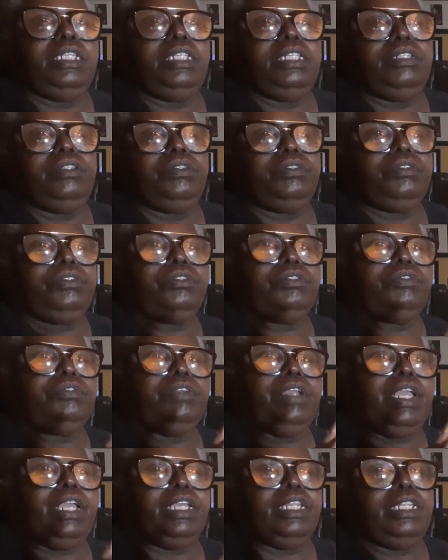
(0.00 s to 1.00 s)
little
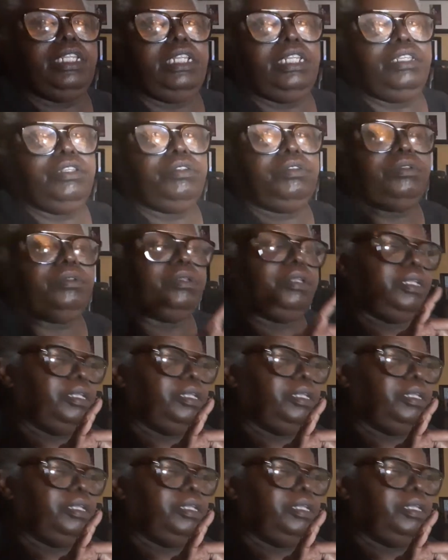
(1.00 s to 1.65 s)
straggly little